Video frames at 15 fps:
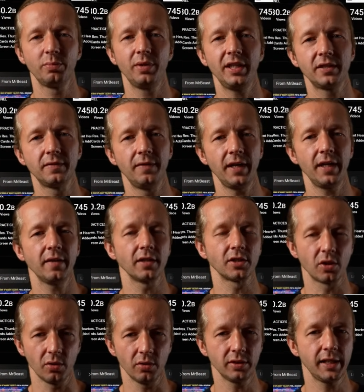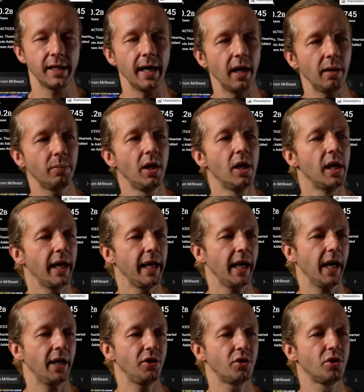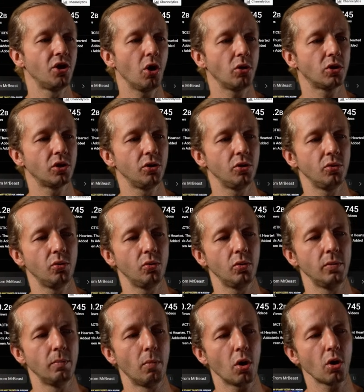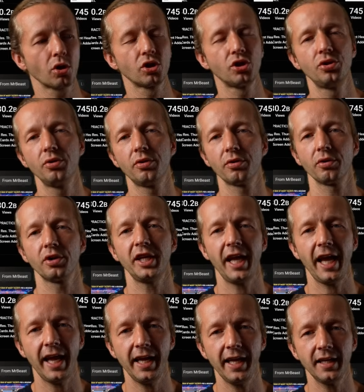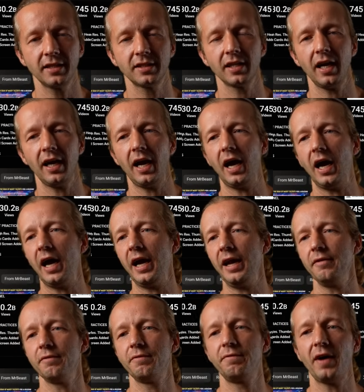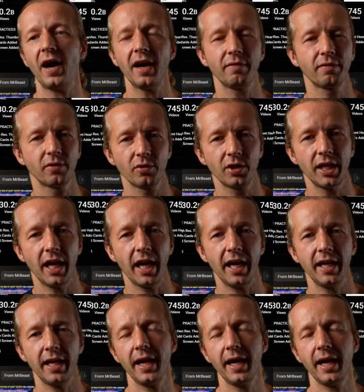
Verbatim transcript: Beast video that's currently up, and you can go to Mark 238 uh, 538.